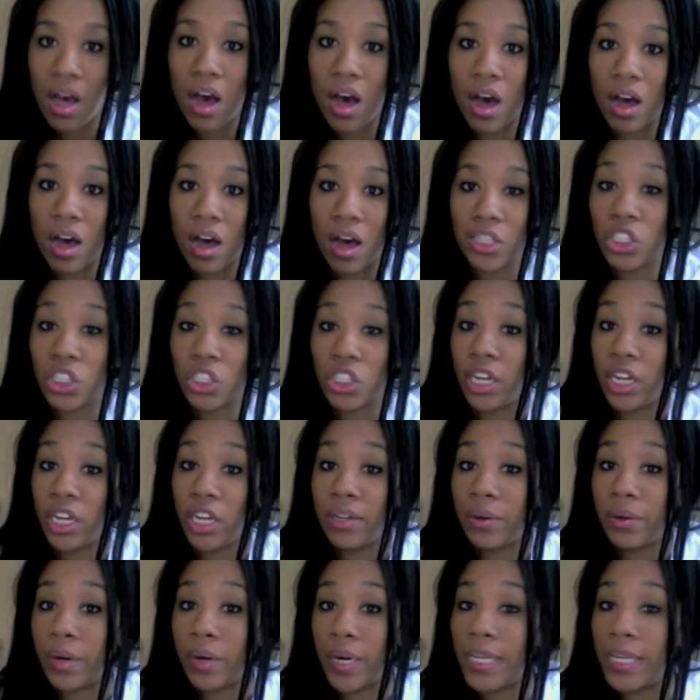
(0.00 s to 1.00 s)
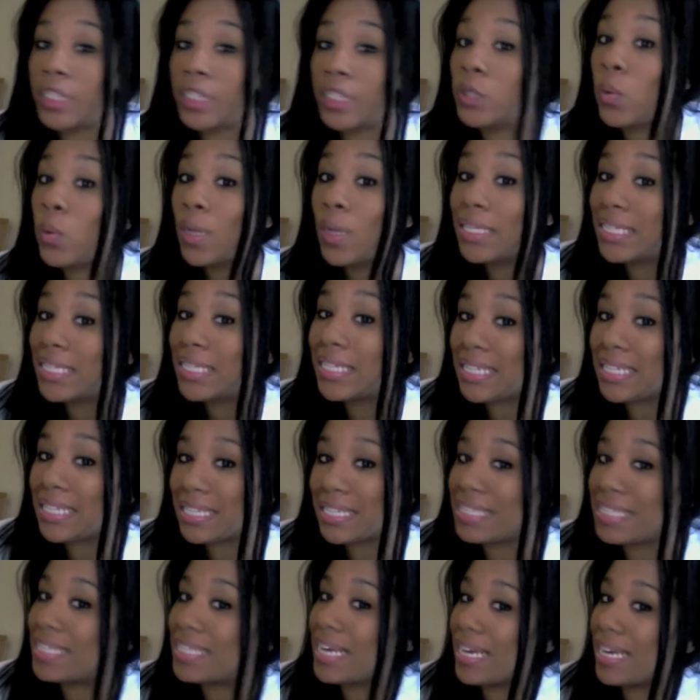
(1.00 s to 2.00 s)
on January
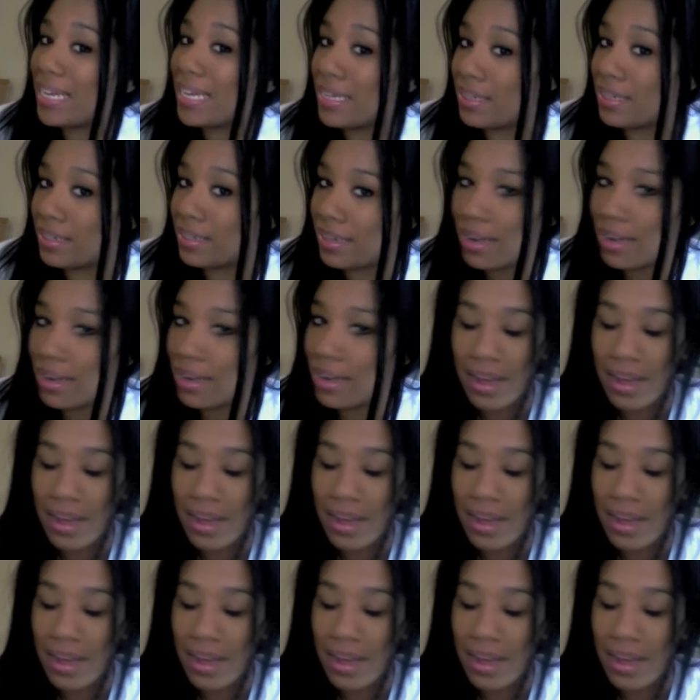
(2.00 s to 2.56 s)
22nd.